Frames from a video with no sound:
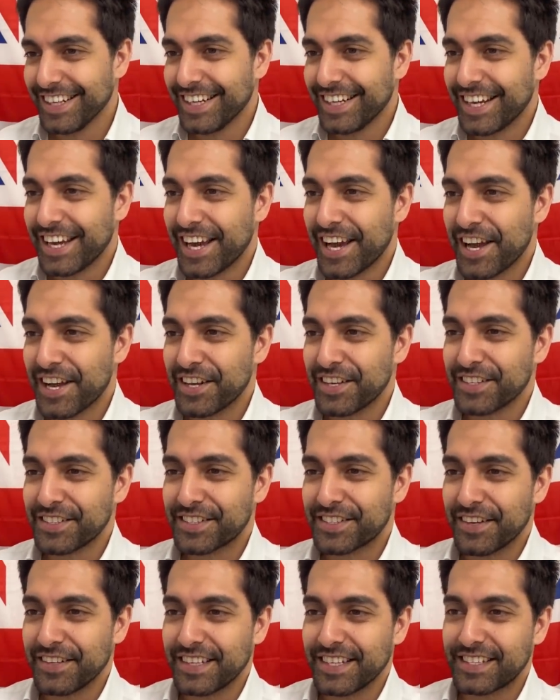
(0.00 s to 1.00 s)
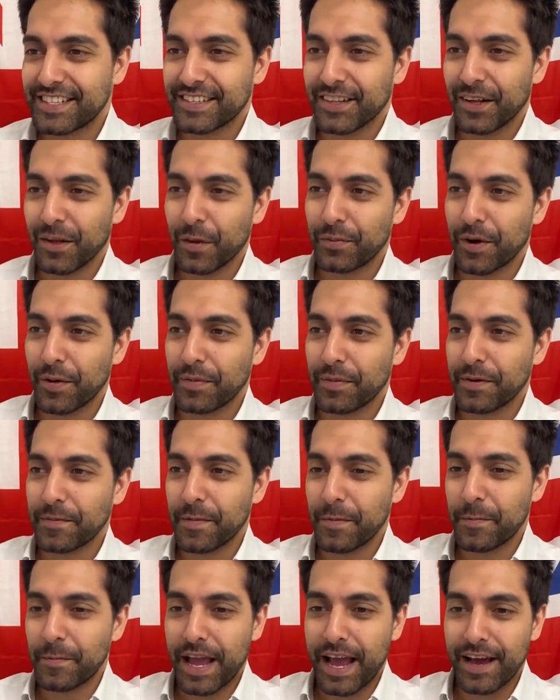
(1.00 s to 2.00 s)
So, this is the whole problem
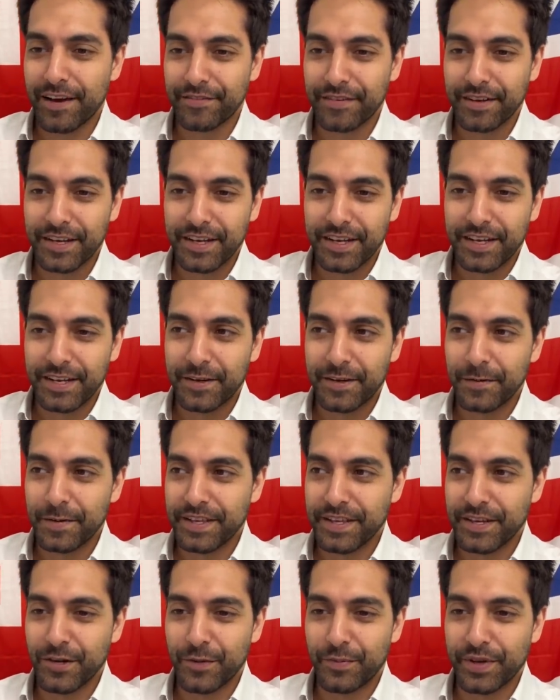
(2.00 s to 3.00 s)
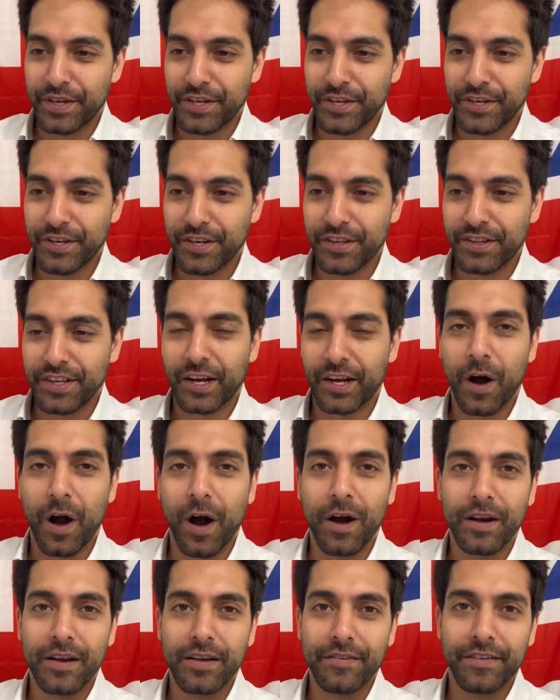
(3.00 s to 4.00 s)
that we have with the European Union. They
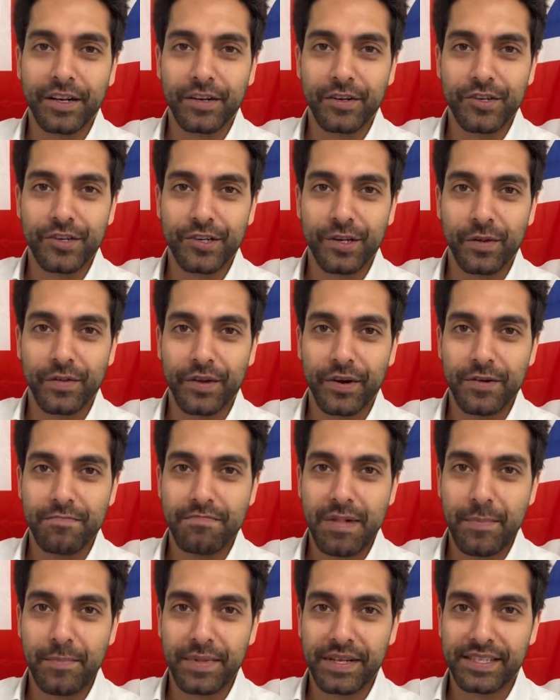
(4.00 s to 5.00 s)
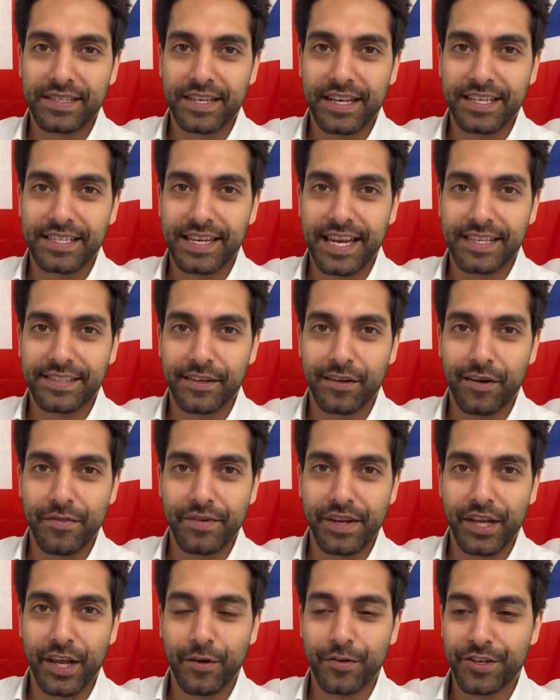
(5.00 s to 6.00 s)
can't even control their own member states, let alone
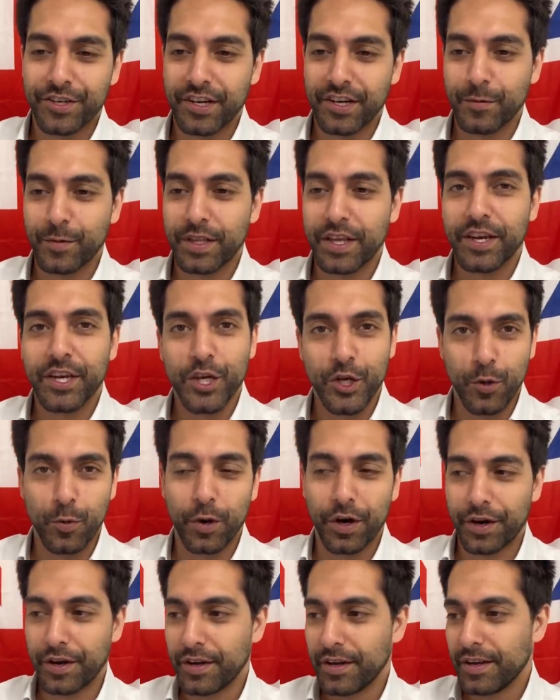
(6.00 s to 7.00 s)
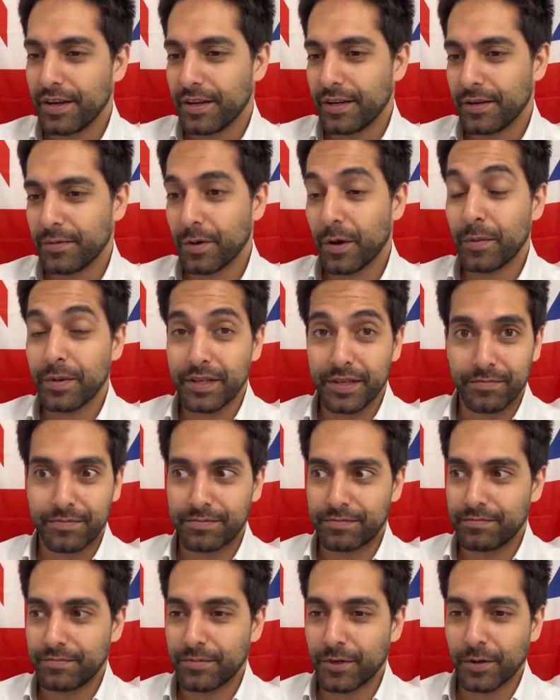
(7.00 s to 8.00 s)
negotiate with a new one, well, with a,
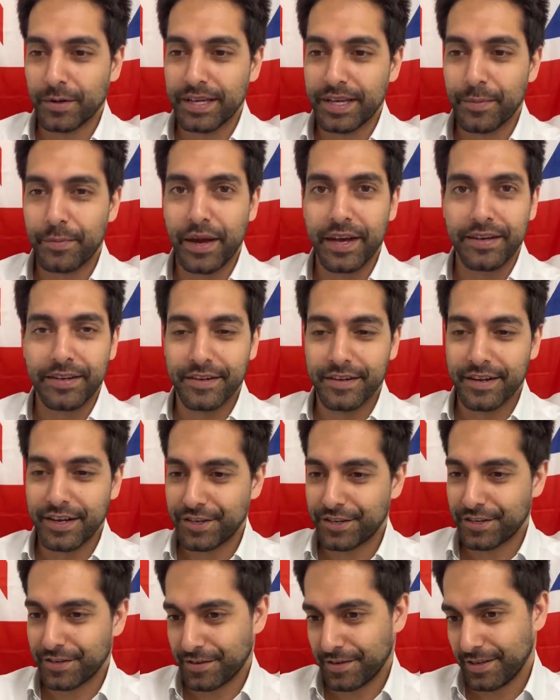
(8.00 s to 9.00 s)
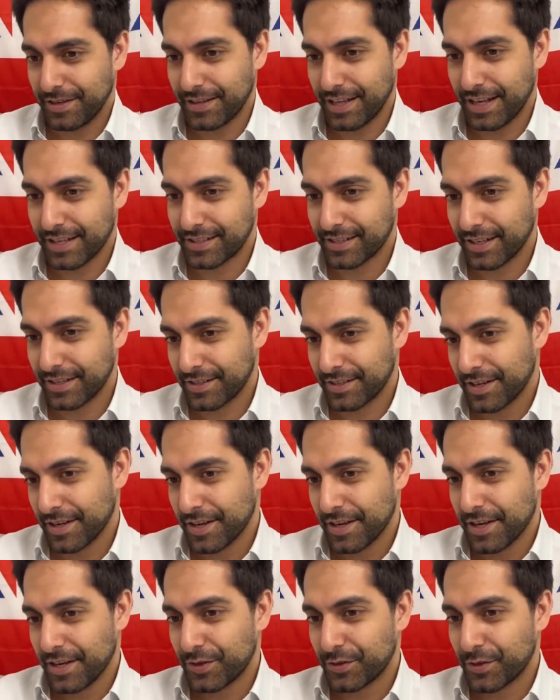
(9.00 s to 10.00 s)
well, independent nation in that sense.
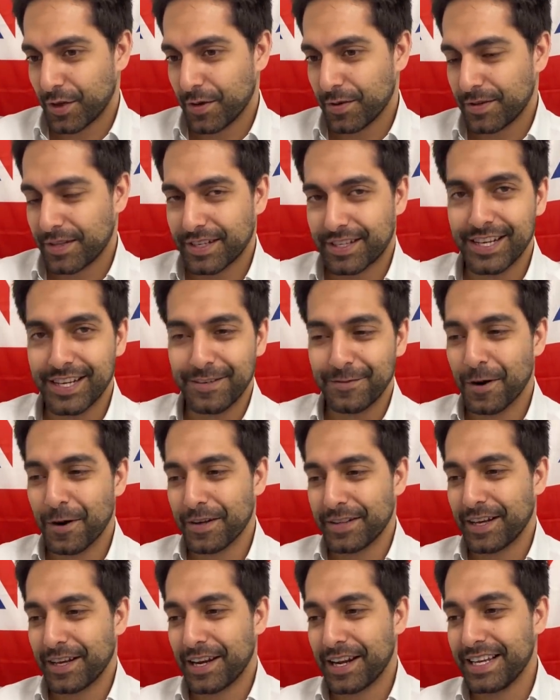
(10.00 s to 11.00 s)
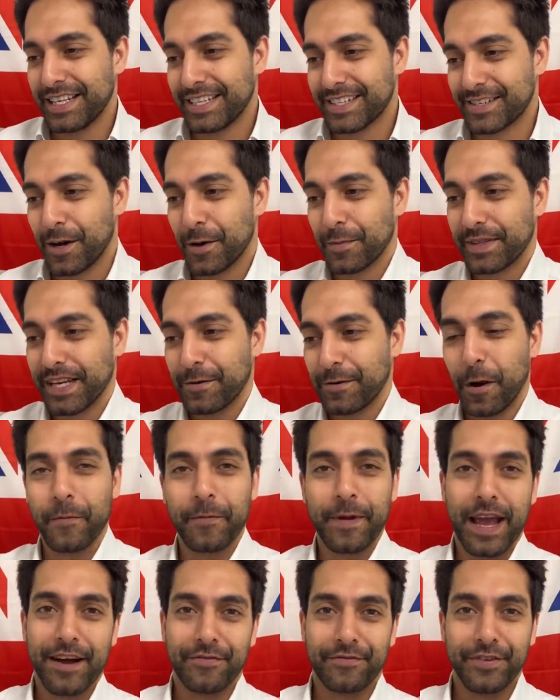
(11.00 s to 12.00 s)
So, this is what the latest update that
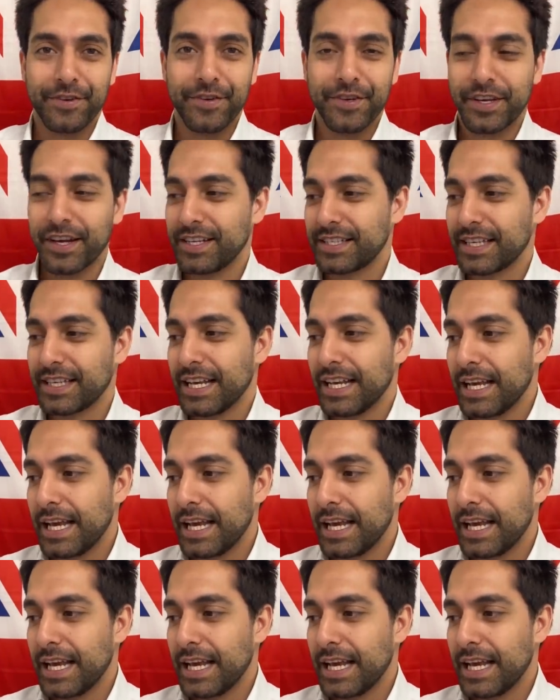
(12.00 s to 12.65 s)
we have for you guys.